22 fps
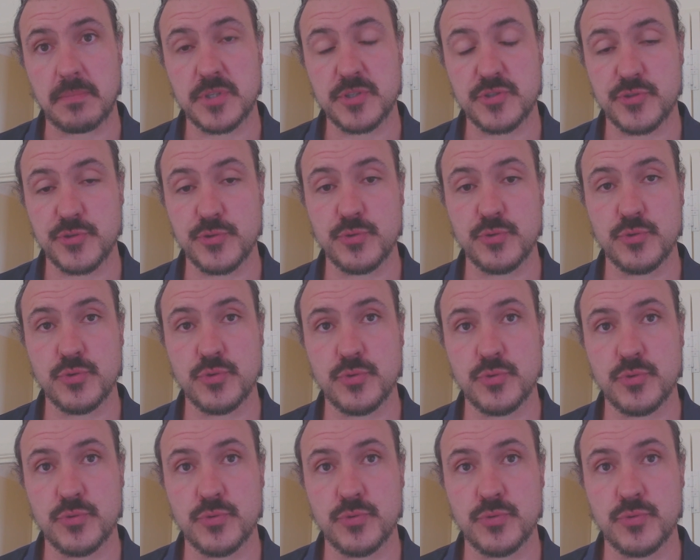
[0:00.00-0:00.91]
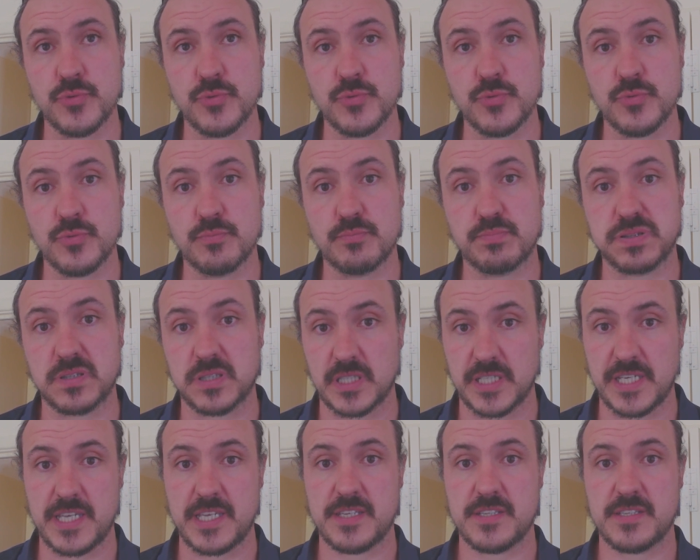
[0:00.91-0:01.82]
Do
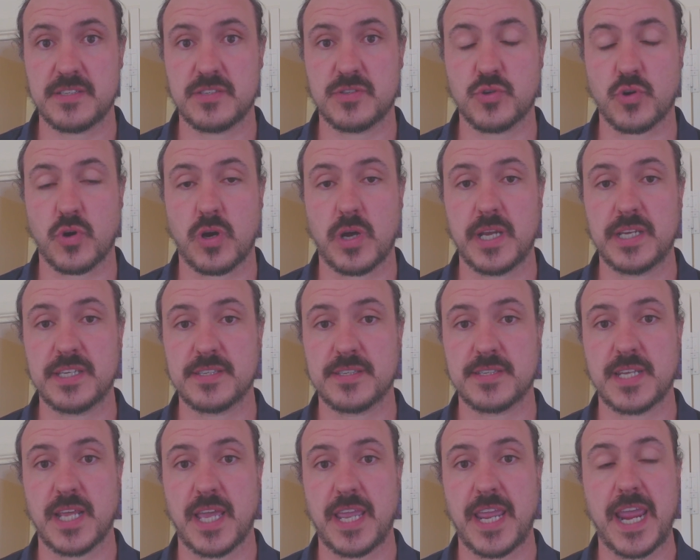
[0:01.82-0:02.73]
please try and stay